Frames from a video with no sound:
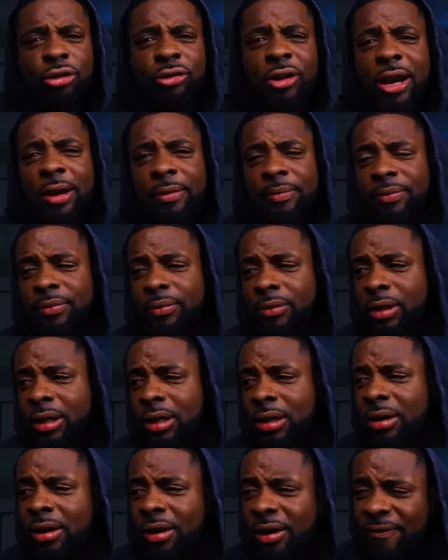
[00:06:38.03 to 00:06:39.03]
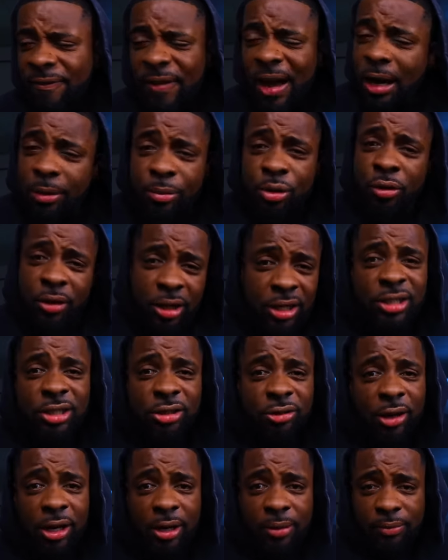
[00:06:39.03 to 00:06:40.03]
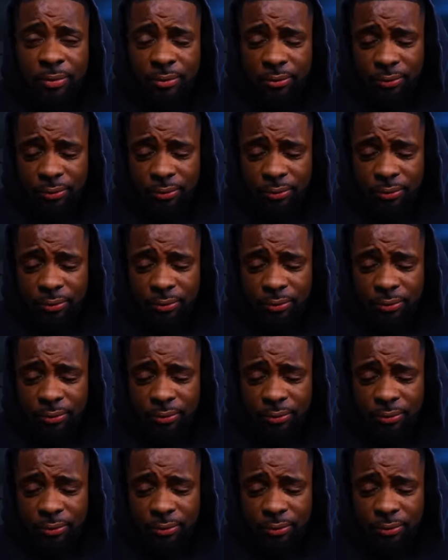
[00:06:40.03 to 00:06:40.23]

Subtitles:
gram. Follow me on Instagram.